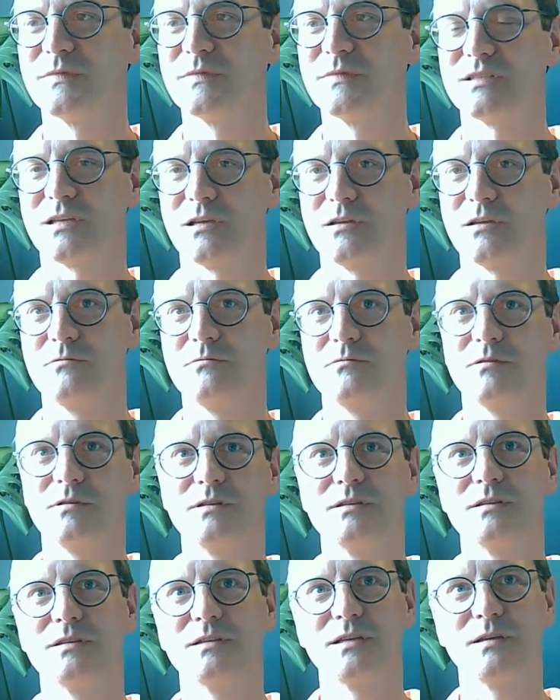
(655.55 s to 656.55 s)
So
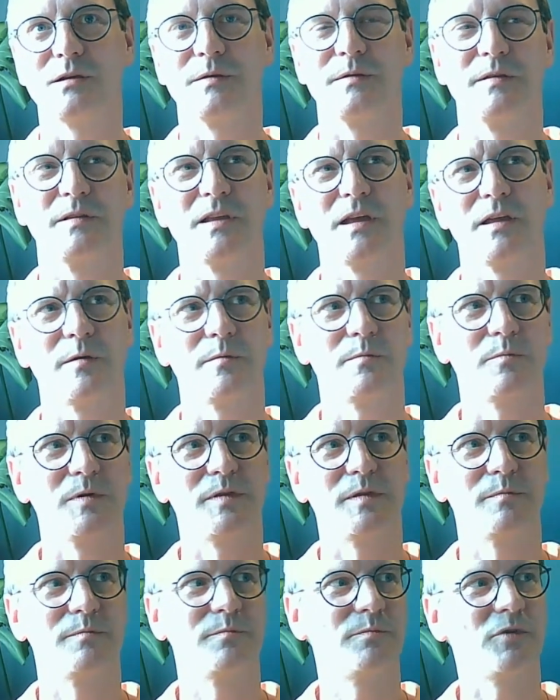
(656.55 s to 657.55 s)
yeah,
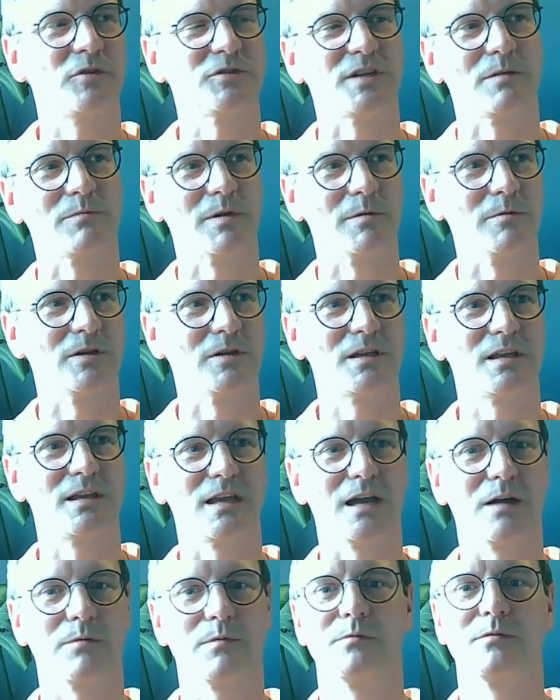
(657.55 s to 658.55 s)
with the project we were looking
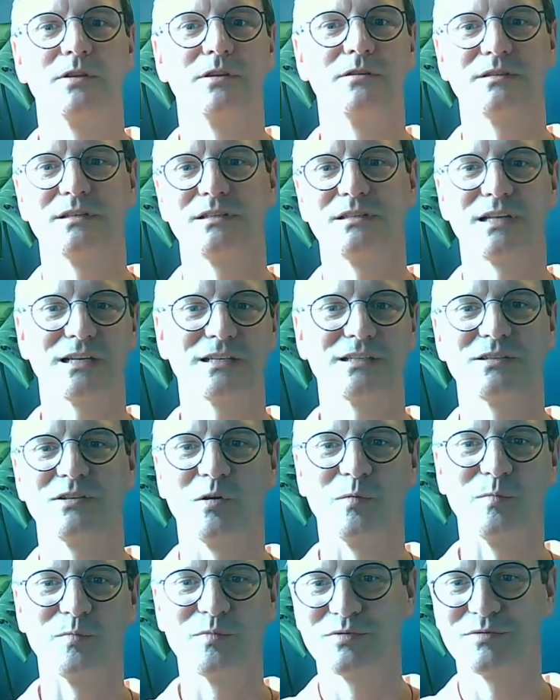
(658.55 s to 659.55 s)
at, we were using
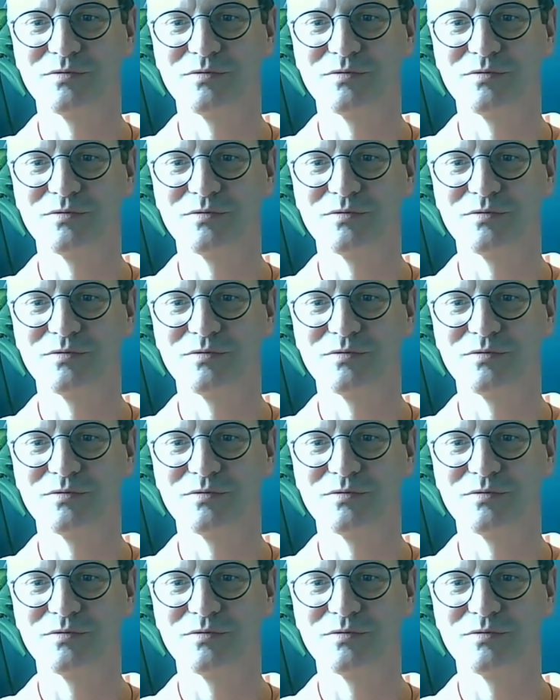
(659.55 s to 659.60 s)
desktop